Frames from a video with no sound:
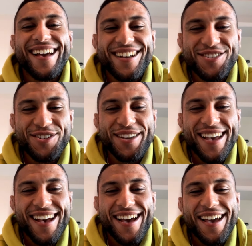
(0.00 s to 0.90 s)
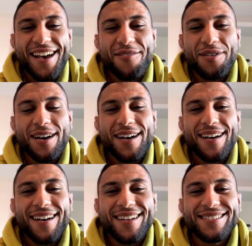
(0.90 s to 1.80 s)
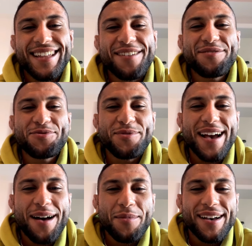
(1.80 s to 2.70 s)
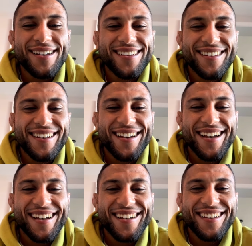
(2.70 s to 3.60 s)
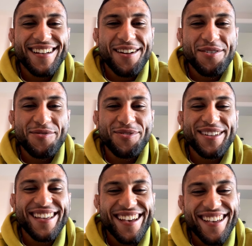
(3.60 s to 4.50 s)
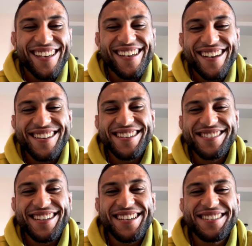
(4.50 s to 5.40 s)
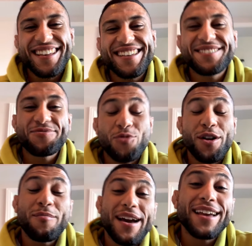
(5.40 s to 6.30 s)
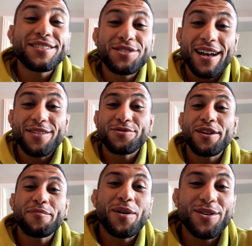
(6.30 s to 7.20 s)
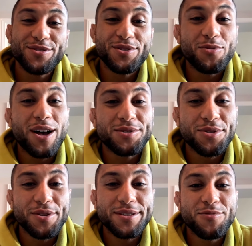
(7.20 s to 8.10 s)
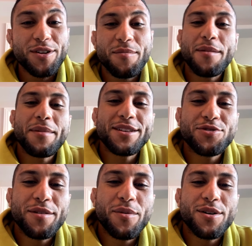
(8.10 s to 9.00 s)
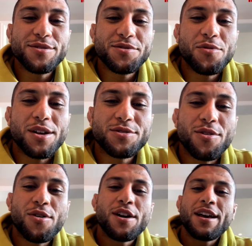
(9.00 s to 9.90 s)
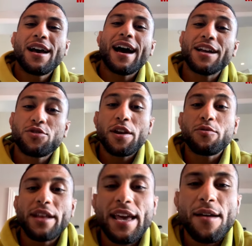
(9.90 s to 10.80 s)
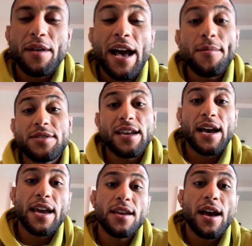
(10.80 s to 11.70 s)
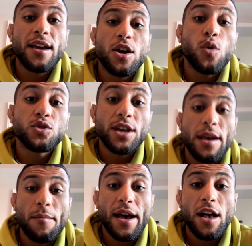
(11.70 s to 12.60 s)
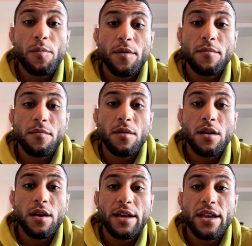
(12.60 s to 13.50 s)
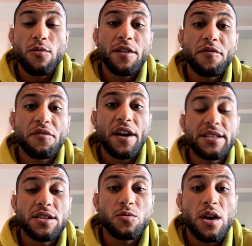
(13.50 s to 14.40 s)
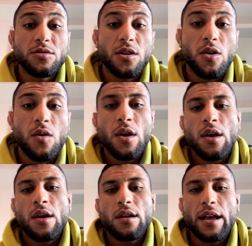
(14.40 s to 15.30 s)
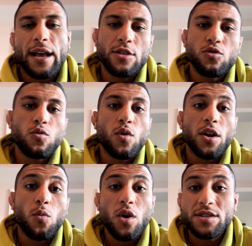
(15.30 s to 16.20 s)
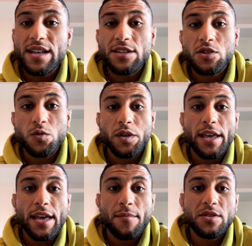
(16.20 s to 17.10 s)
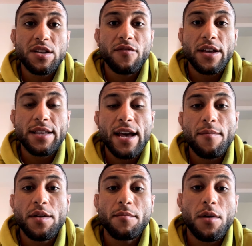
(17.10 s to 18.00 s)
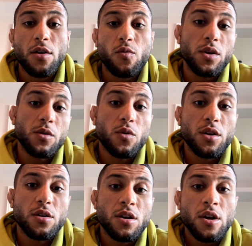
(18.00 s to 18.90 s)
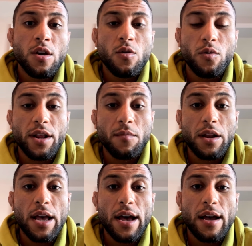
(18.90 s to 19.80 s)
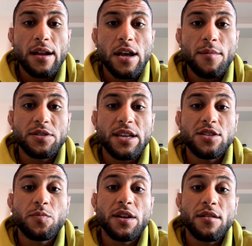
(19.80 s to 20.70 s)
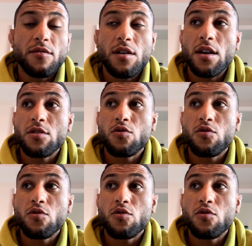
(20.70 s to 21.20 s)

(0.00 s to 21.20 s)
Actually, yeah, I have uh, David Unama. Uh, oh, awesome! Yeah, yeah, yeah. He's he's he's one of my other training partners as well. So he's one of my main training partners as well. So I train with him, and obviously I I coach him. I help him uh, get ready for fights as well. So like I do one-on-one sessions with him and stuff like that. Me and Mark really work with him a lot, and obviously he's been a, a